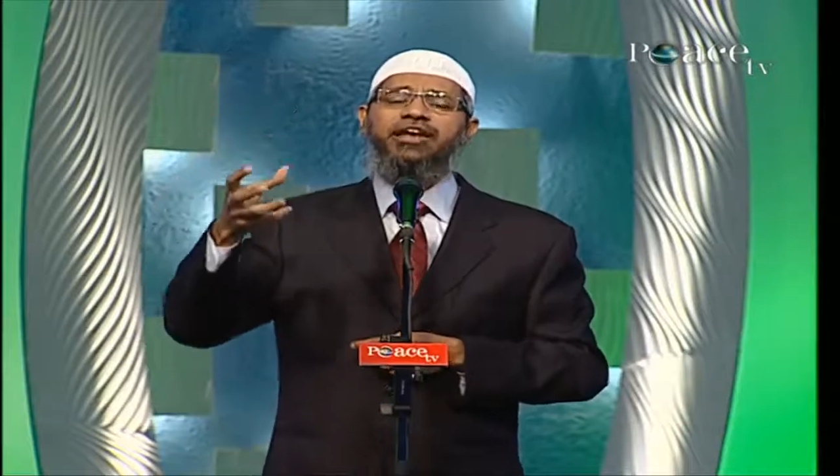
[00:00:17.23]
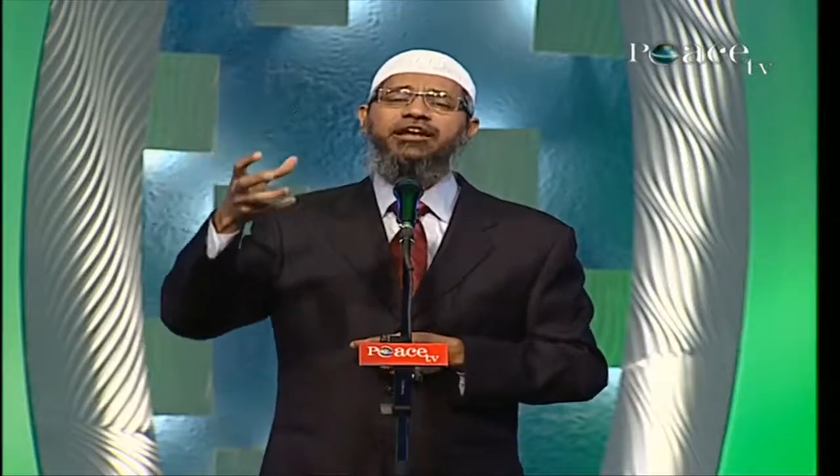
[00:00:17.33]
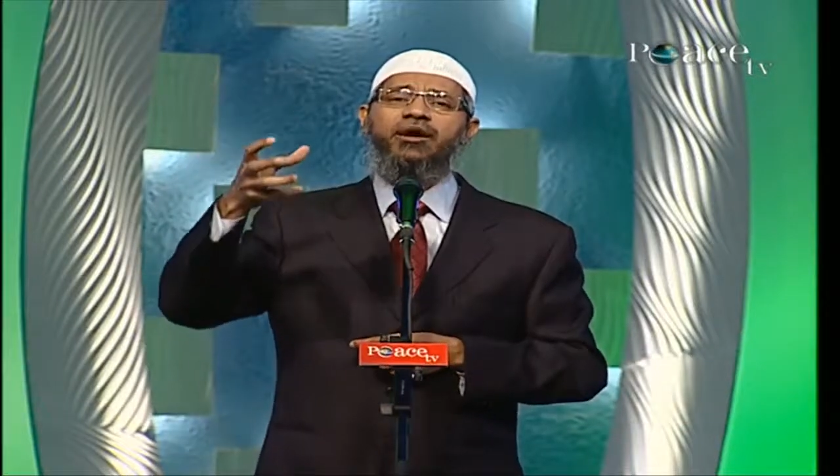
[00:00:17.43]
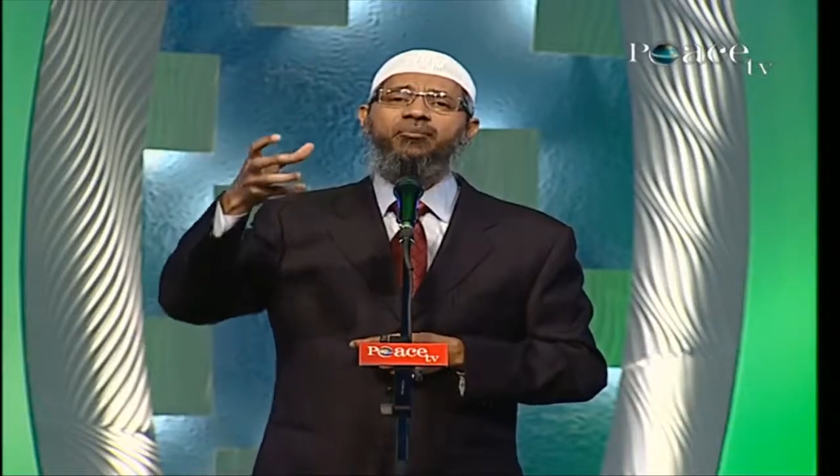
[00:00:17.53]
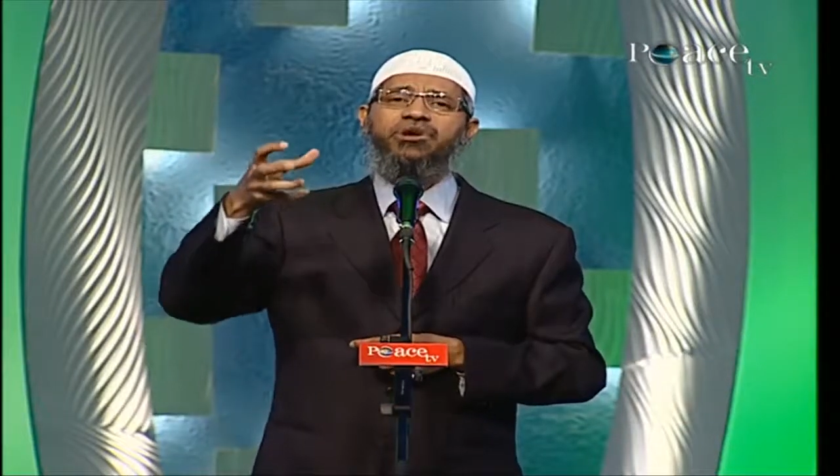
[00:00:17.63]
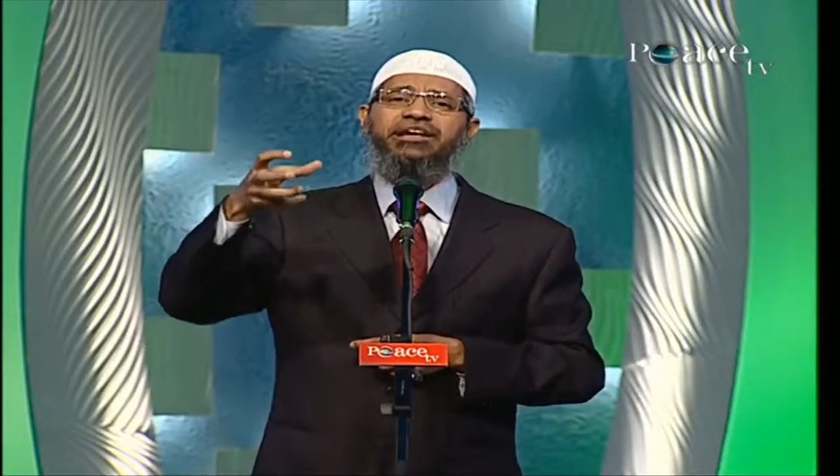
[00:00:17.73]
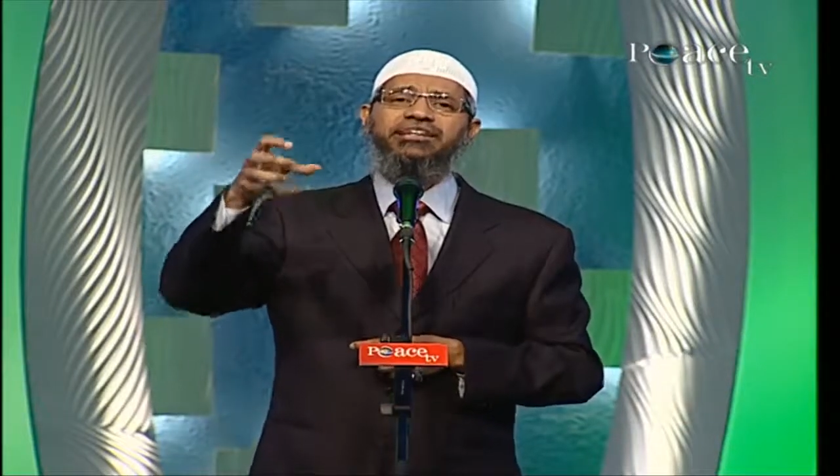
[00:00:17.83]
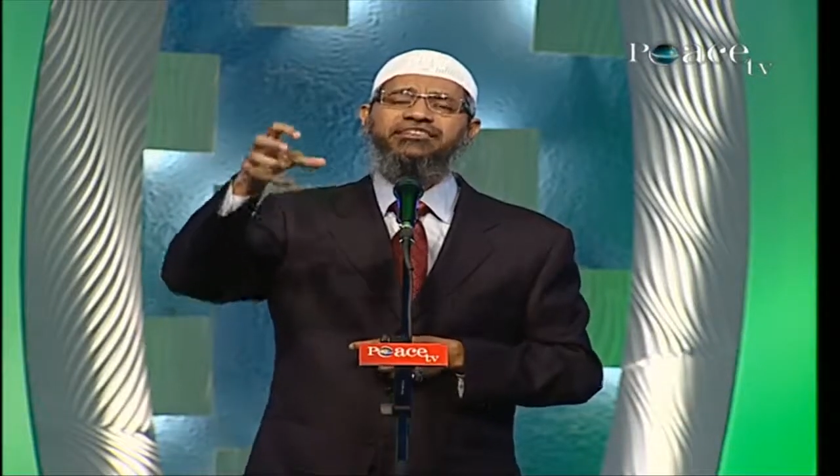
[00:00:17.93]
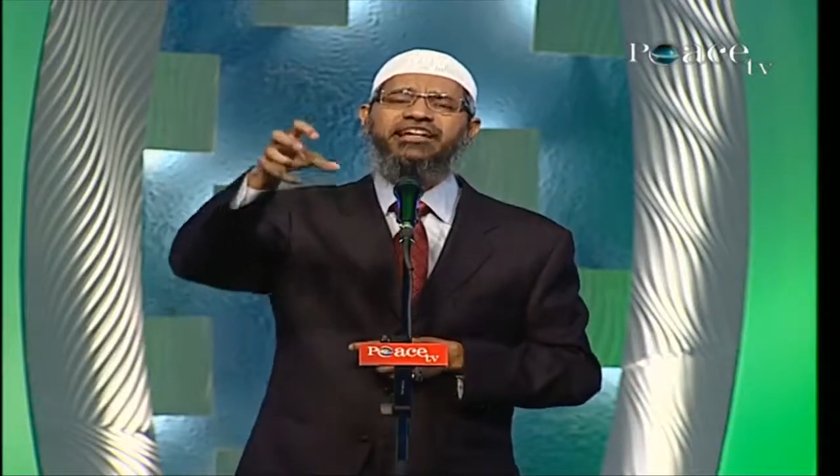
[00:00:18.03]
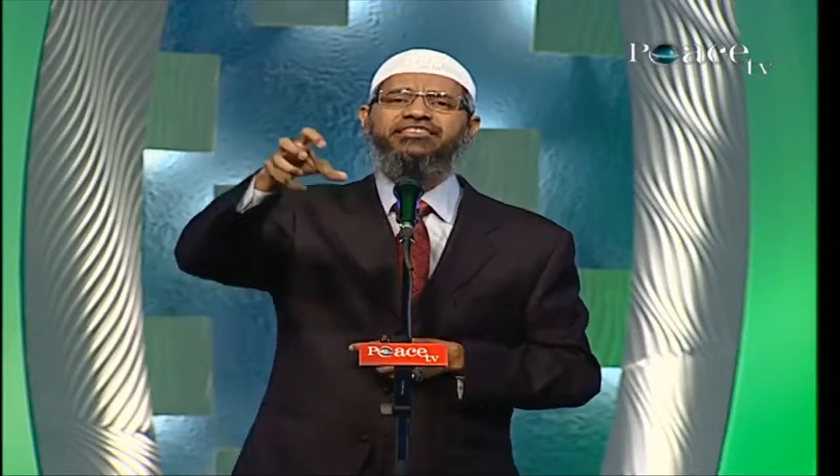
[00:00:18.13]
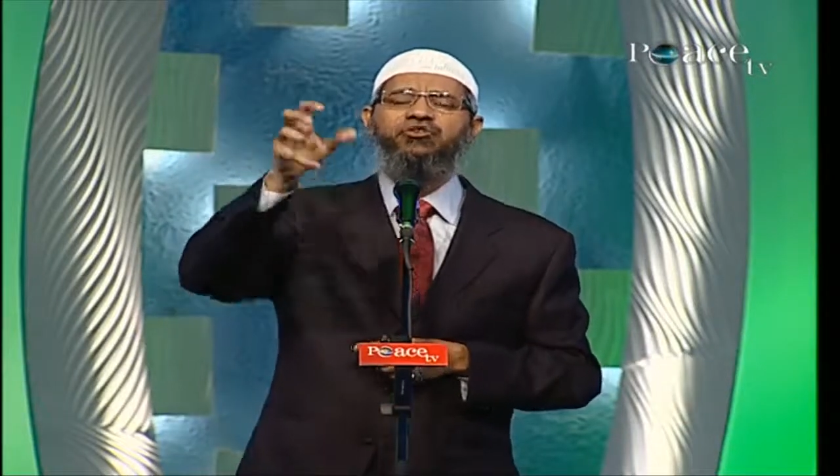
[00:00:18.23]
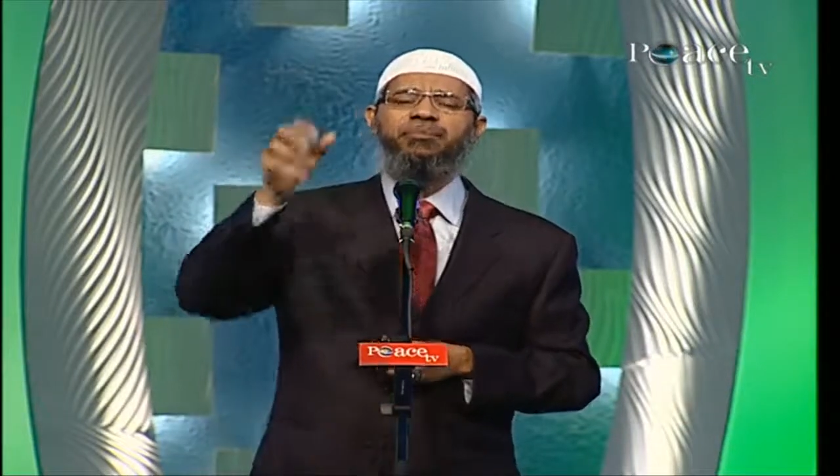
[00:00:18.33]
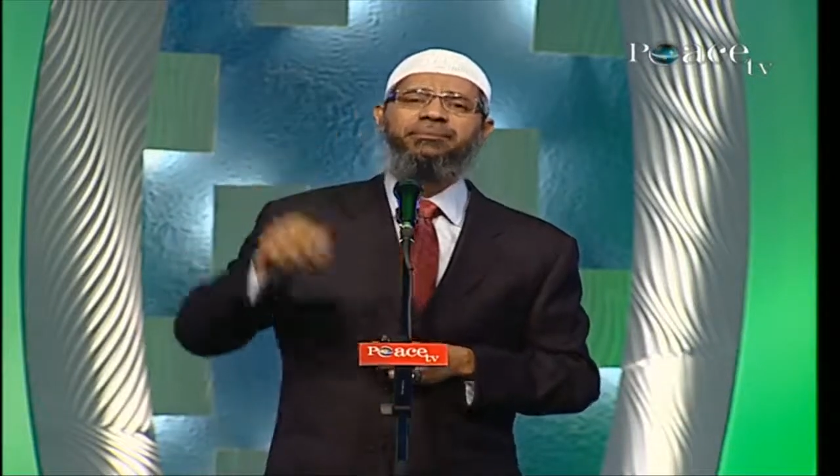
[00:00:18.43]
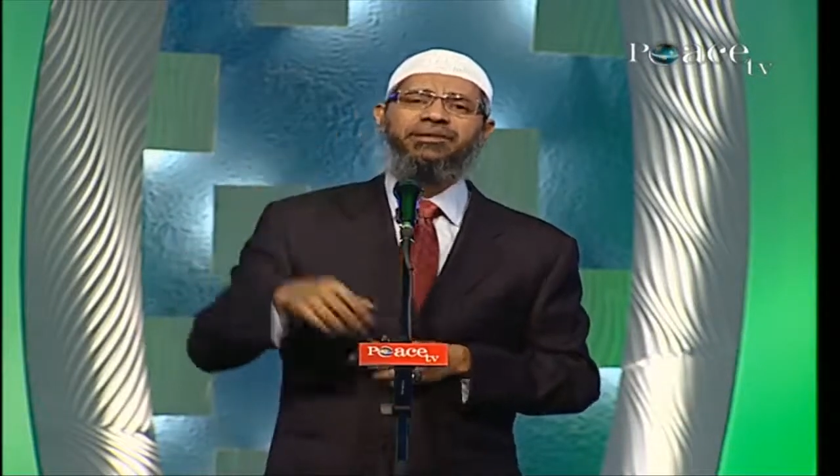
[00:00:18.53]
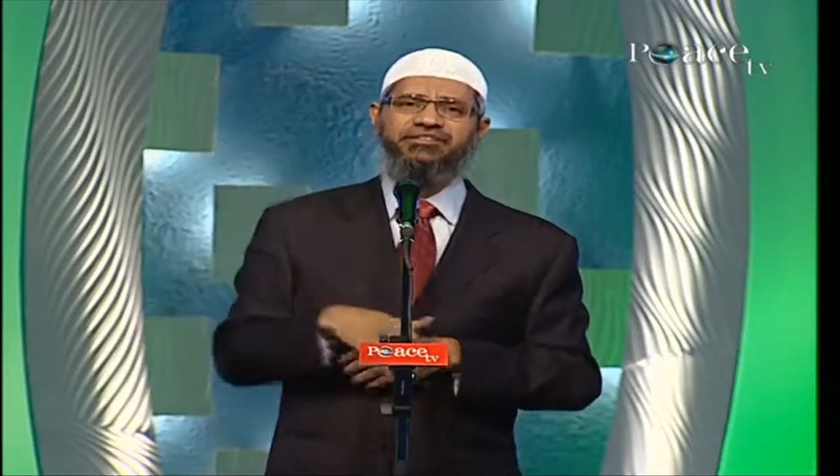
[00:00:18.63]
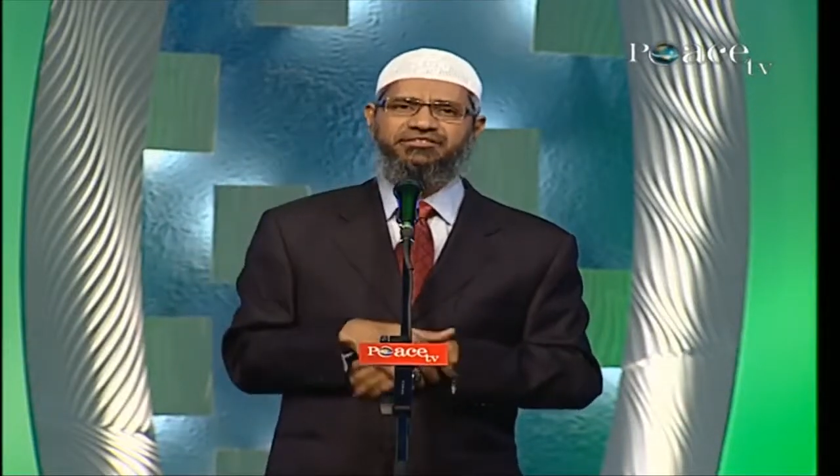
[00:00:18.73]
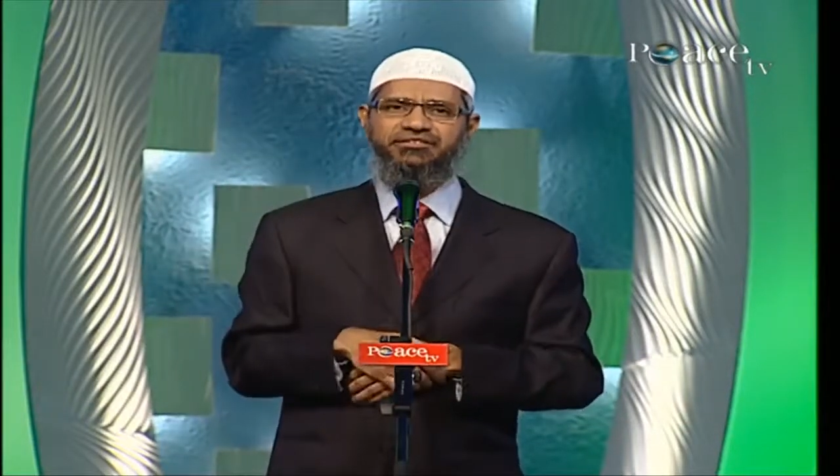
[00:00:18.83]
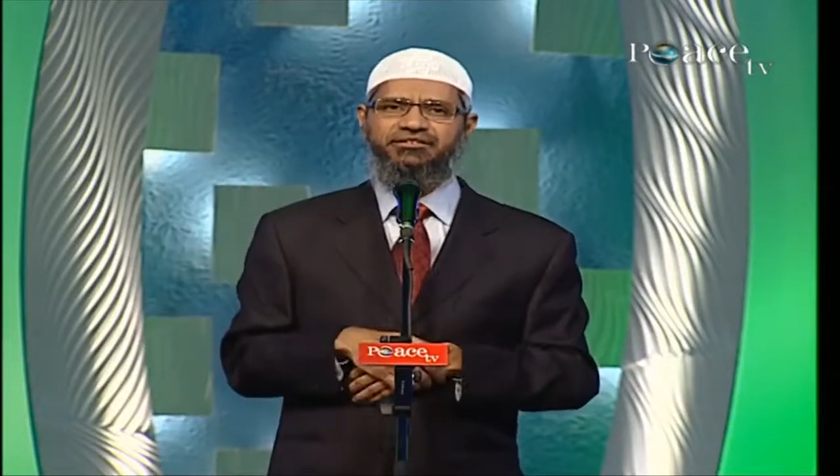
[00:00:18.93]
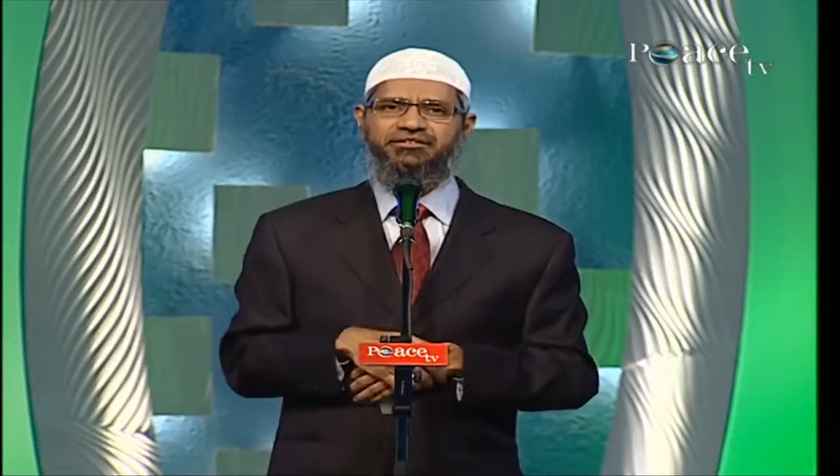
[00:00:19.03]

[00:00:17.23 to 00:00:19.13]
in communities like the human beings.